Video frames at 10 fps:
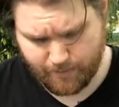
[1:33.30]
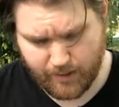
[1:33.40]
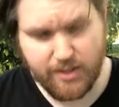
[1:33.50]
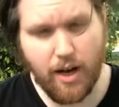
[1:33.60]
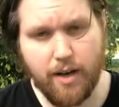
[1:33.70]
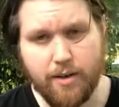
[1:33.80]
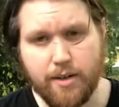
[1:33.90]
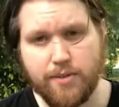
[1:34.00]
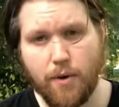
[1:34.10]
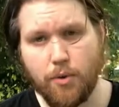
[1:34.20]
The sun
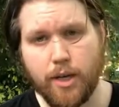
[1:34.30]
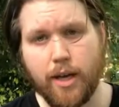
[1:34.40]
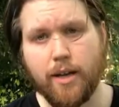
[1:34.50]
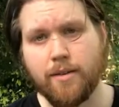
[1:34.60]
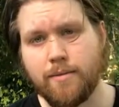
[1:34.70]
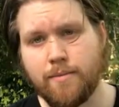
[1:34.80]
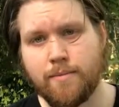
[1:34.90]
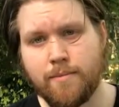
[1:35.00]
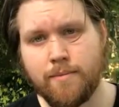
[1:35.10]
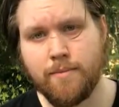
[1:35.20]
is folding in.
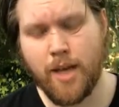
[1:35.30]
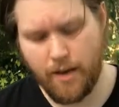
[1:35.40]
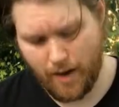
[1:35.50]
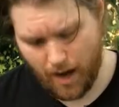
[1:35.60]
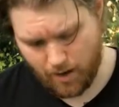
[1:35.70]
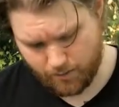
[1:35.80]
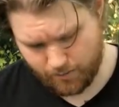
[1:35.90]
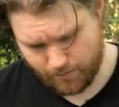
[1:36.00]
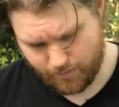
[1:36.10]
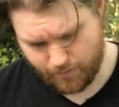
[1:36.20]
Now,
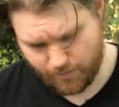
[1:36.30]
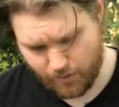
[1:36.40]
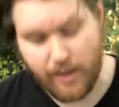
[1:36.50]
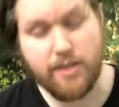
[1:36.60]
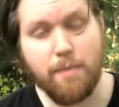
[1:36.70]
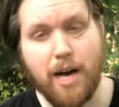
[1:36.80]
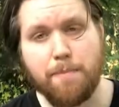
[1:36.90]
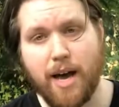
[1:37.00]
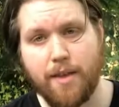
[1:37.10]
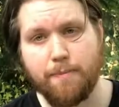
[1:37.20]
trace my
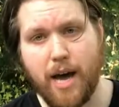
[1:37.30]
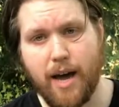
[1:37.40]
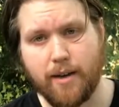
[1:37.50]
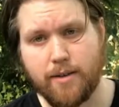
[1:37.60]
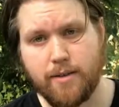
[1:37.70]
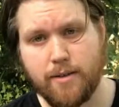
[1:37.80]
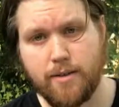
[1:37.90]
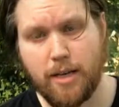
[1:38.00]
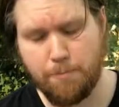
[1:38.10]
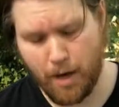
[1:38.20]
path back
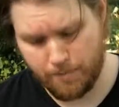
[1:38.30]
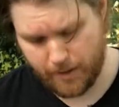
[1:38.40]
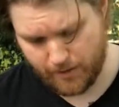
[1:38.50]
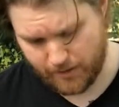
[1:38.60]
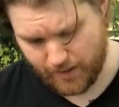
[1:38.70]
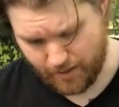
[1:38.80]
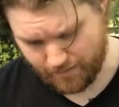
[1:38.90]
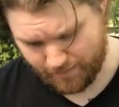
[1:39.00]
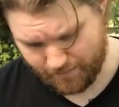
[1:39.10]
in pumpkin skin.